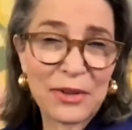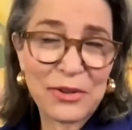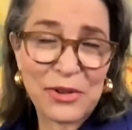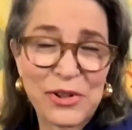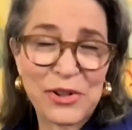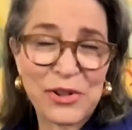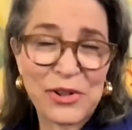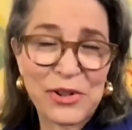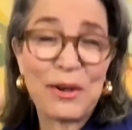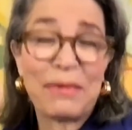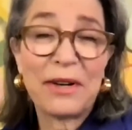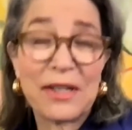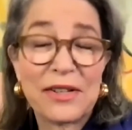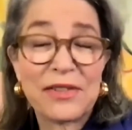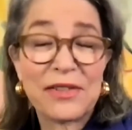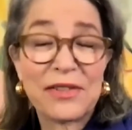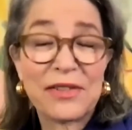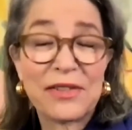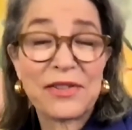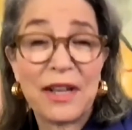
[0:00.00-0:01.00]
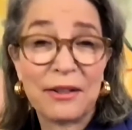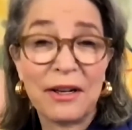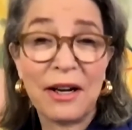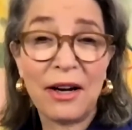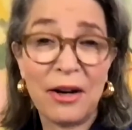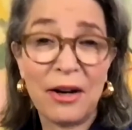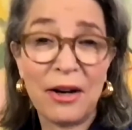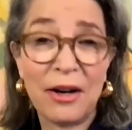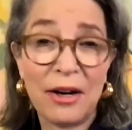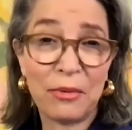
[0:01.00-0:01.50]
I'll start by
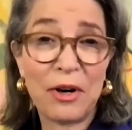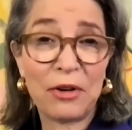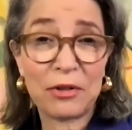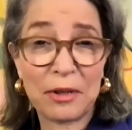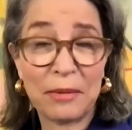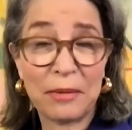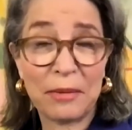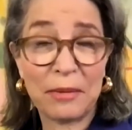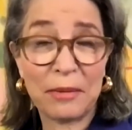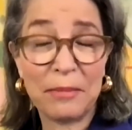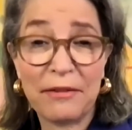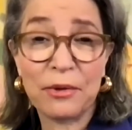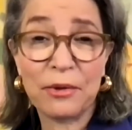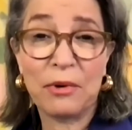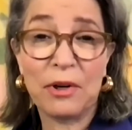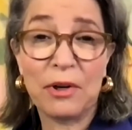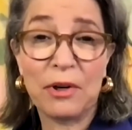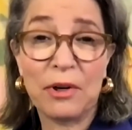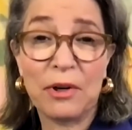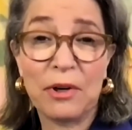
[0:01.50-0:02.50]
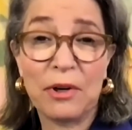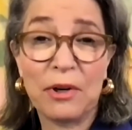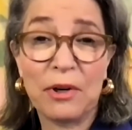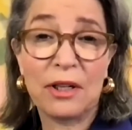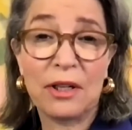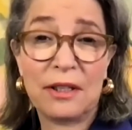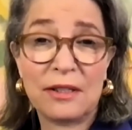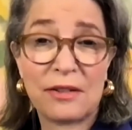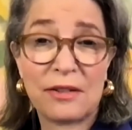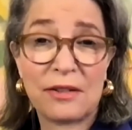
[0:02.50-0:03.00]
saying, welcome
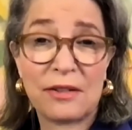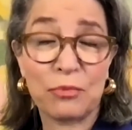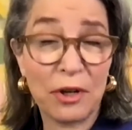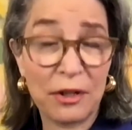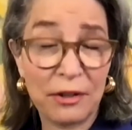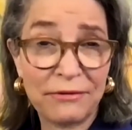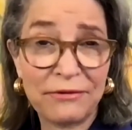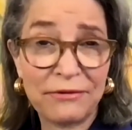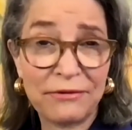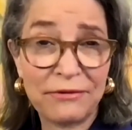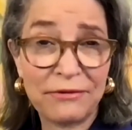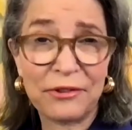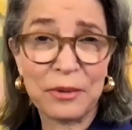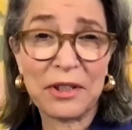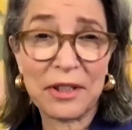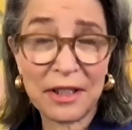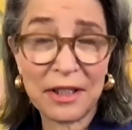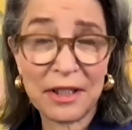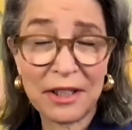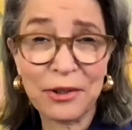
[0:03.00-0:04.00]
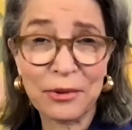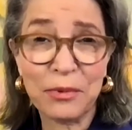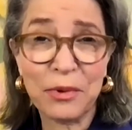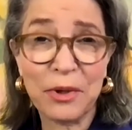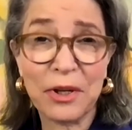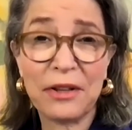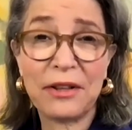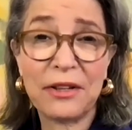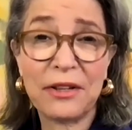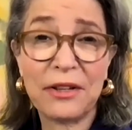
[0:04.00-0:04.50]
everyone. It's wonderful to be
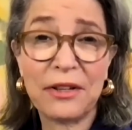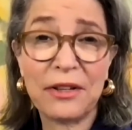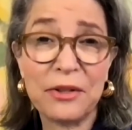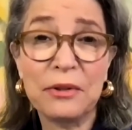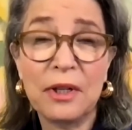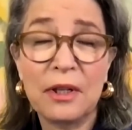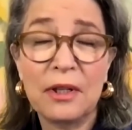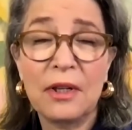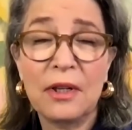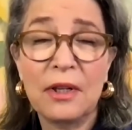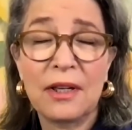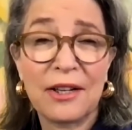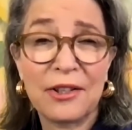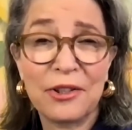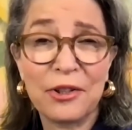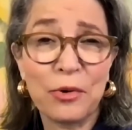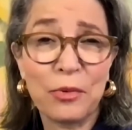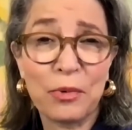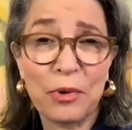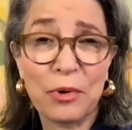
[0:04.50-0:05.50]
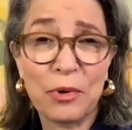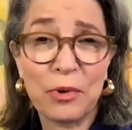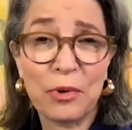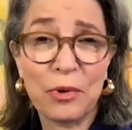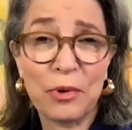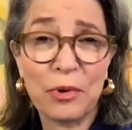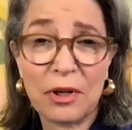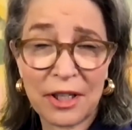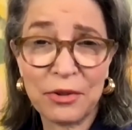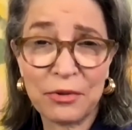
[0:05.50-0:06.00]
here with you. I know
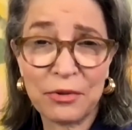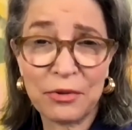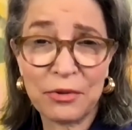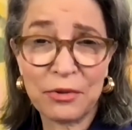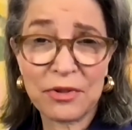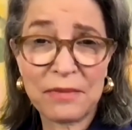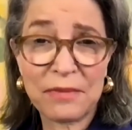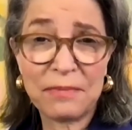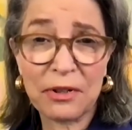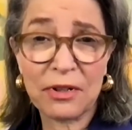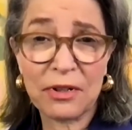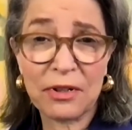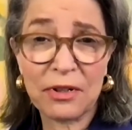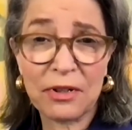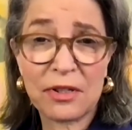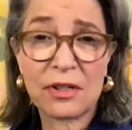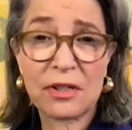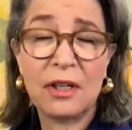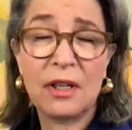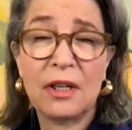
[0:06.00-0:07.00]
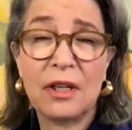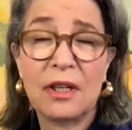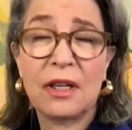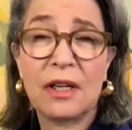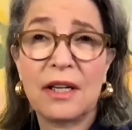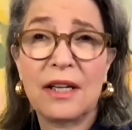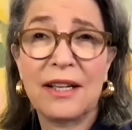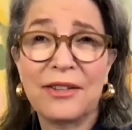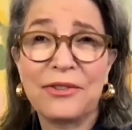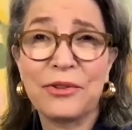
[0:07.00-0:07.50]
we're all kindred spirits
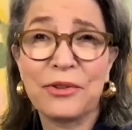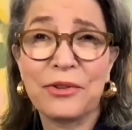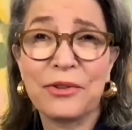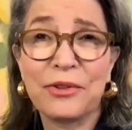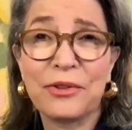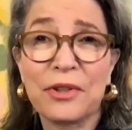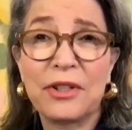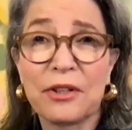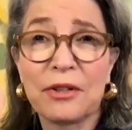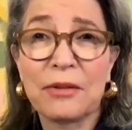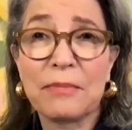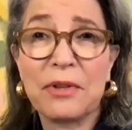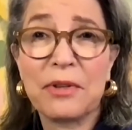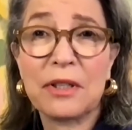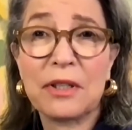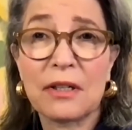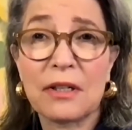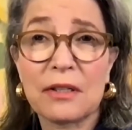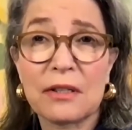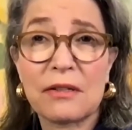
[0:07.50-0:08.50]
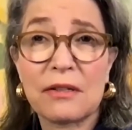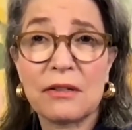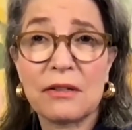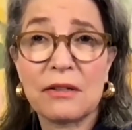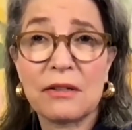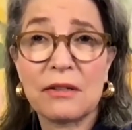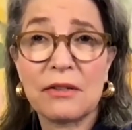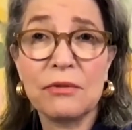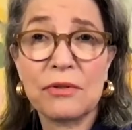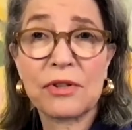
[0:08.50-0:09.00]
and you're here
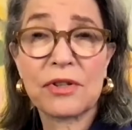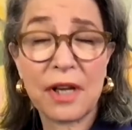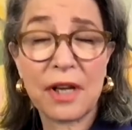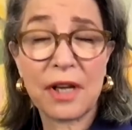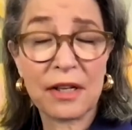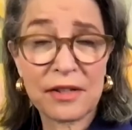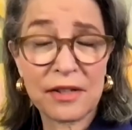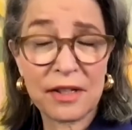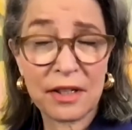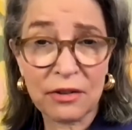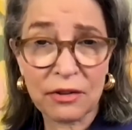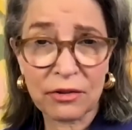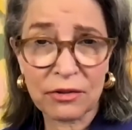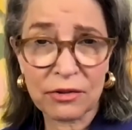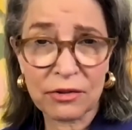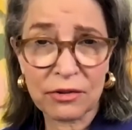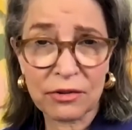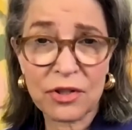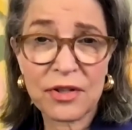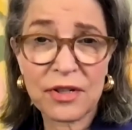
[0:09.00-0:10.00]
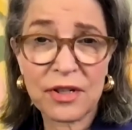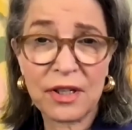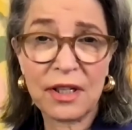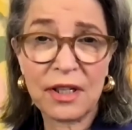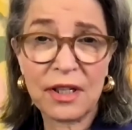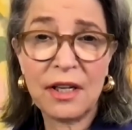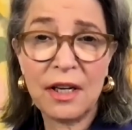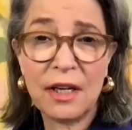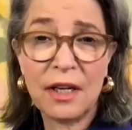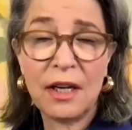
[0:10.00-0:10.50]
because you sense the
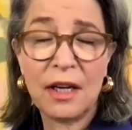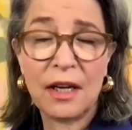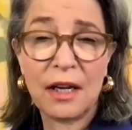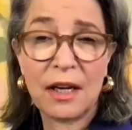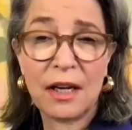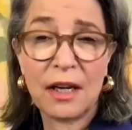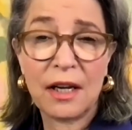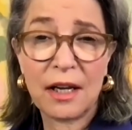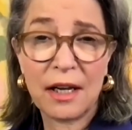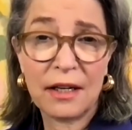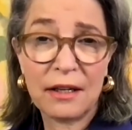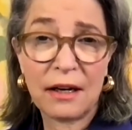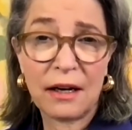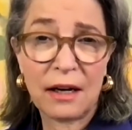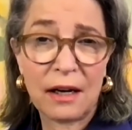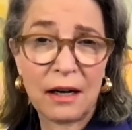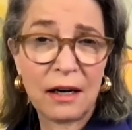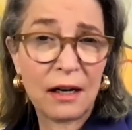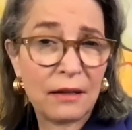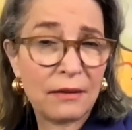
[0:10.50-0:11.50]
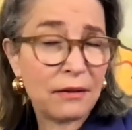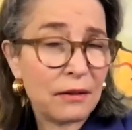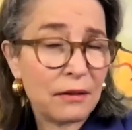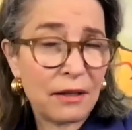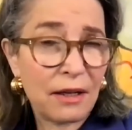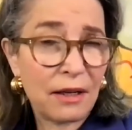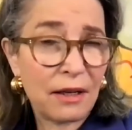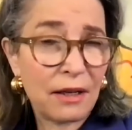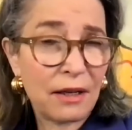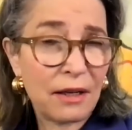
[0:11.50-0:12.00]
urgency. And
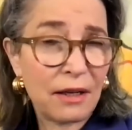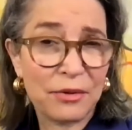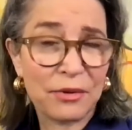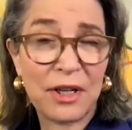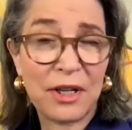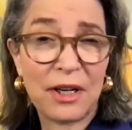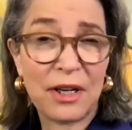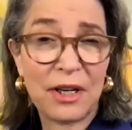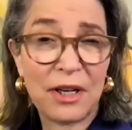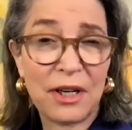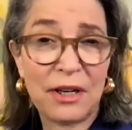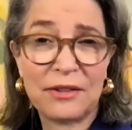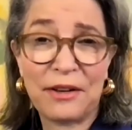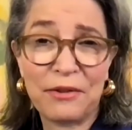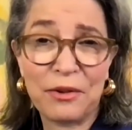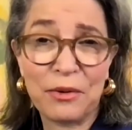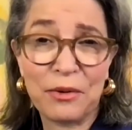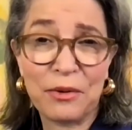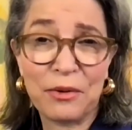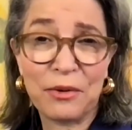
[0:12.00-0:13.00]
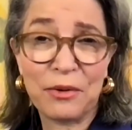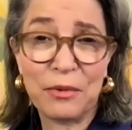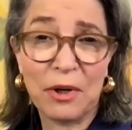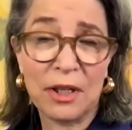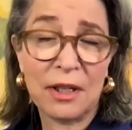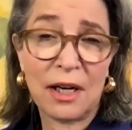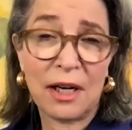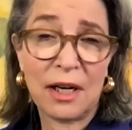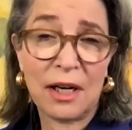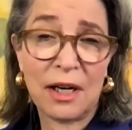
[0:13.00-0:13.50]
I have no doubt that
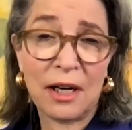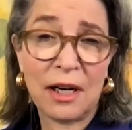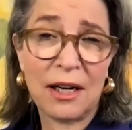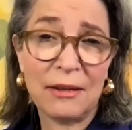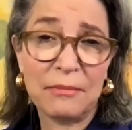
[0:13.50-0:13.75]
everyone